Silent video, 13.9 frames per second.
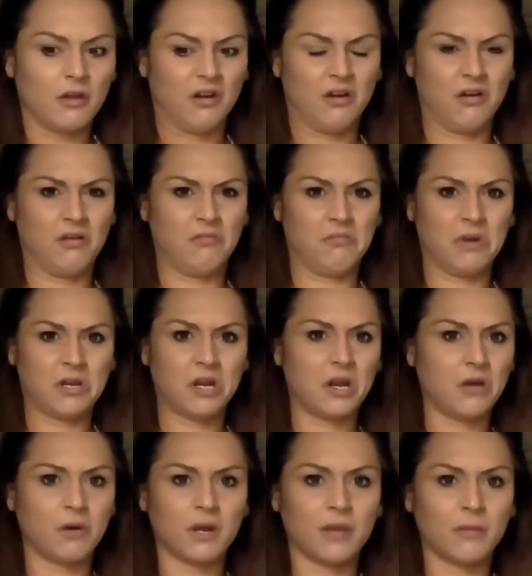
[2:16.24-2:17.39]
"I don't know
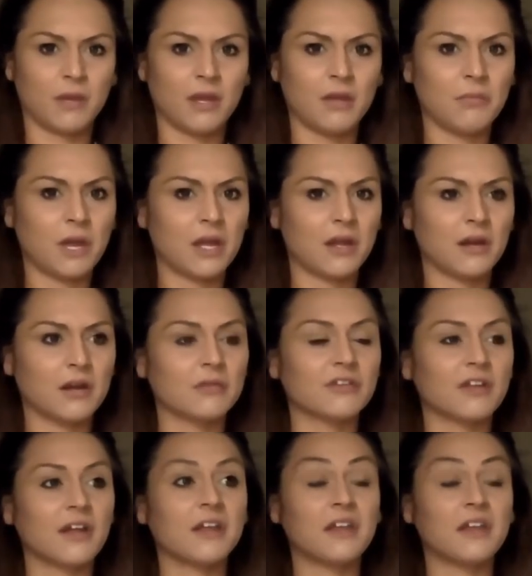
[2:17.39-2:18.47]
what you mean, mate." And he was like,